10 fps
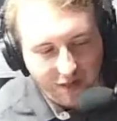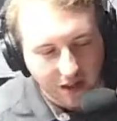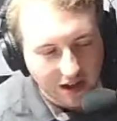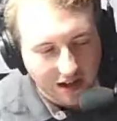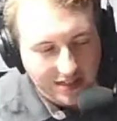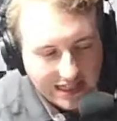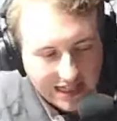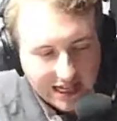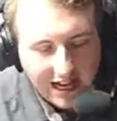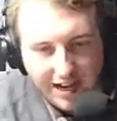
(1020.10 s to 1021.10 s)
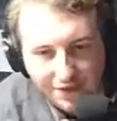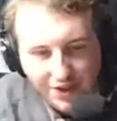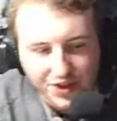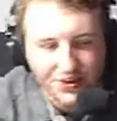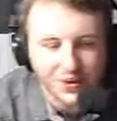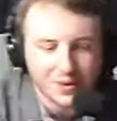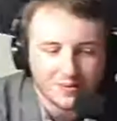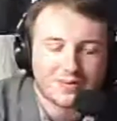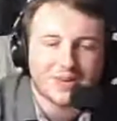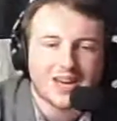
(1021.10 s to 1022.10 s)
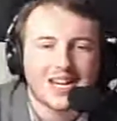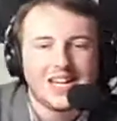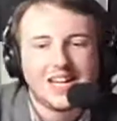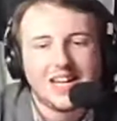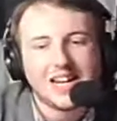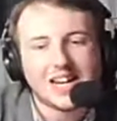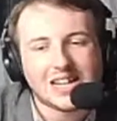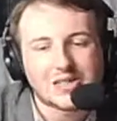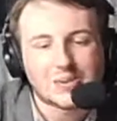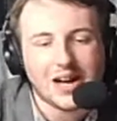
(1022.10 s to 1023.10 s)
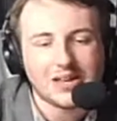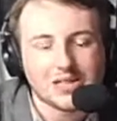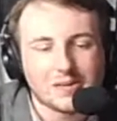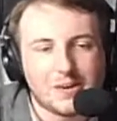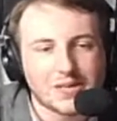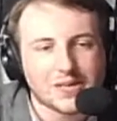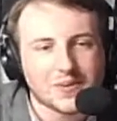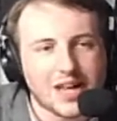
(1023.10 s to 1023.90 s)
was, for the Grand Prix as well. So apologies for